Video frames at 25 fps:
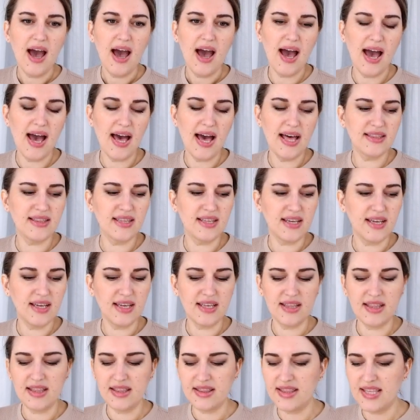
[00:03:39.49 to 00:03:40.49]
And
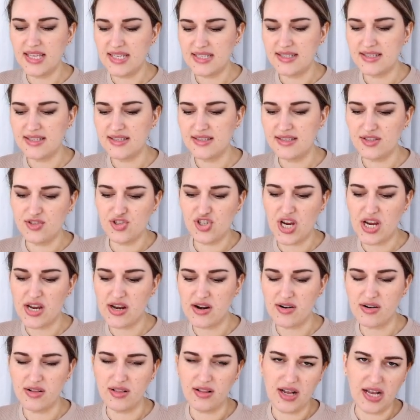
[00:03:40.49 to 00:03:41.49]
in this
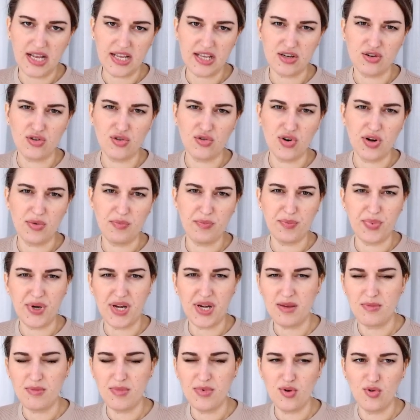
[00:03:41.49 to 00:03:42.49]
general category,
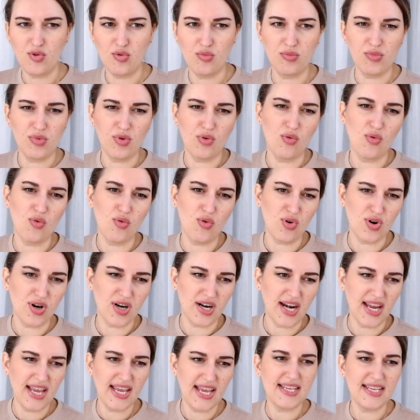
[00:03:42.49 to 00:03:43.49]
premium
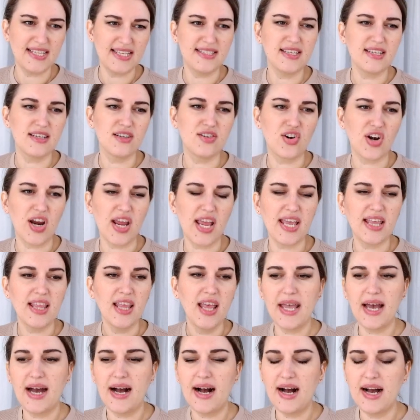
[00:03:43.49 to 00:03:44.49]
or AD grade,
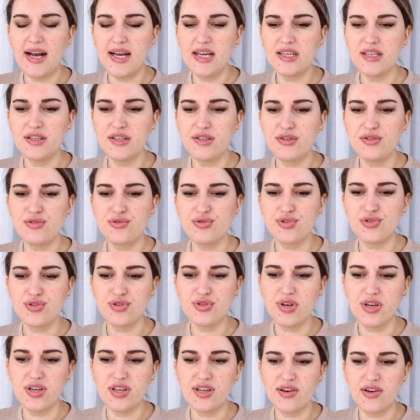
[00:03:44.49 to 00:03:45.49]
I
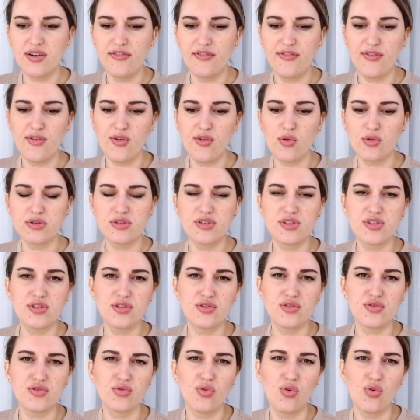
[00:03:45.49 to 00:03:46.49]
usually refer
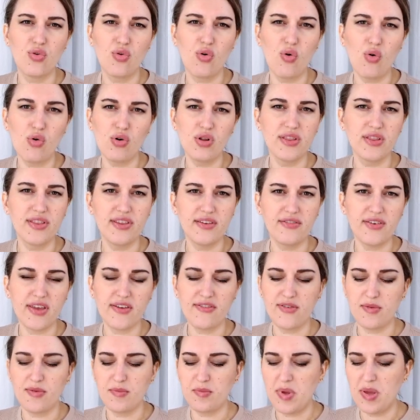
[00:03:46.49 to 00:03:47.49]
to all the
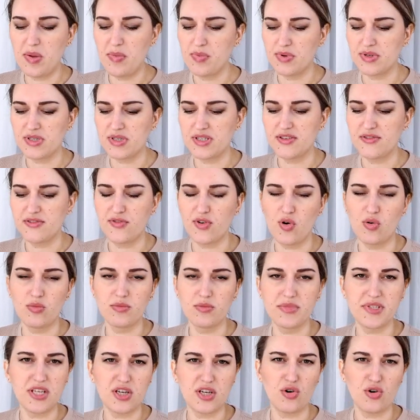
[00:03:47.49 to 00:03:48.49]
wafer papers
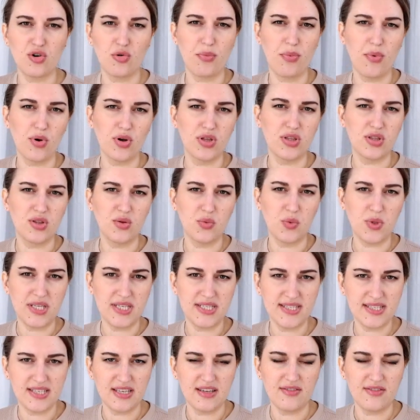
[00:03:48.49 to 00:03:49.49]
from
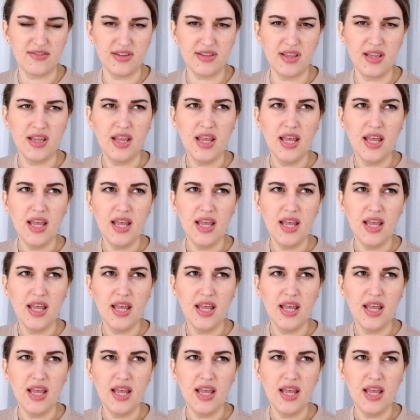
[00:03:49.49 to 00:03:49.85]
0.27